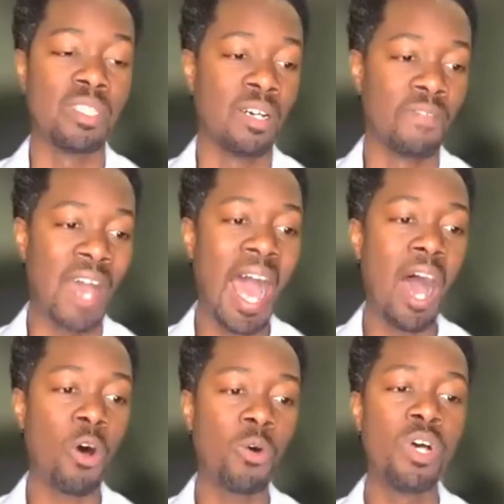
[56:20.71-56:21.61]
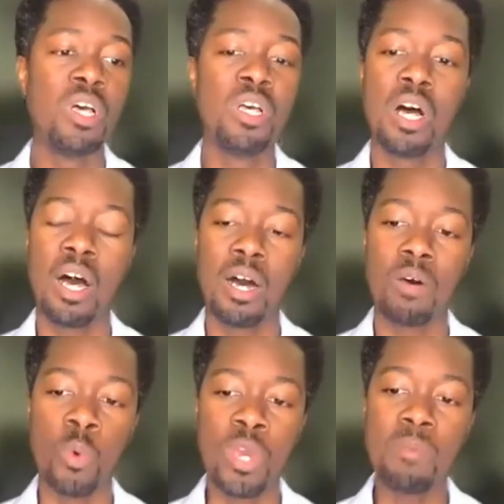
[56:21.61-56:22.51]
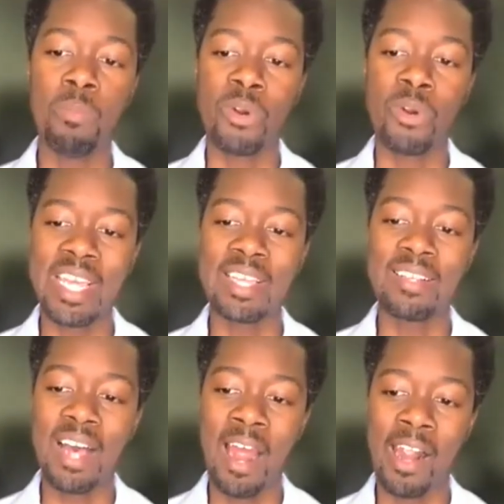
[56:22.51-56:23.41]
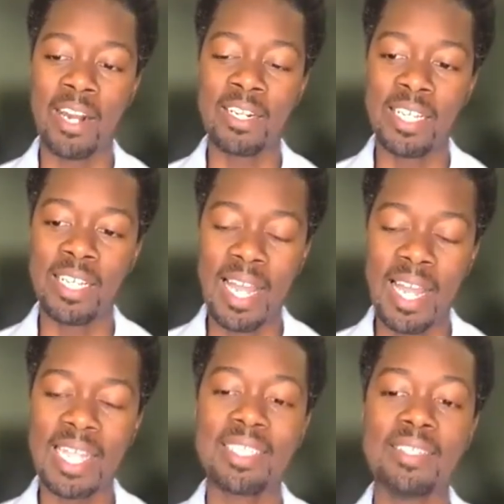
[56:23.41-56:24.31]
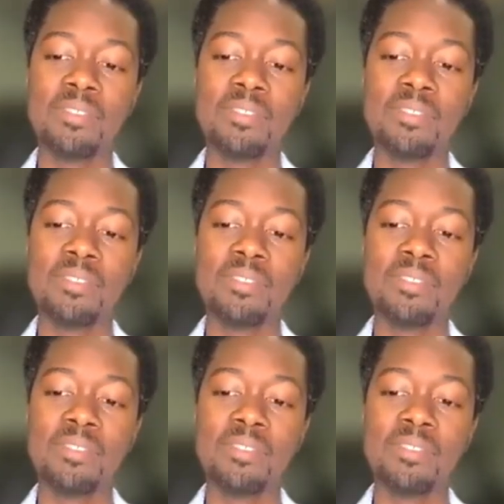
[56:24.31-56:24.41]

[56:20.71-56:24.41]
of how uh, we bring our collective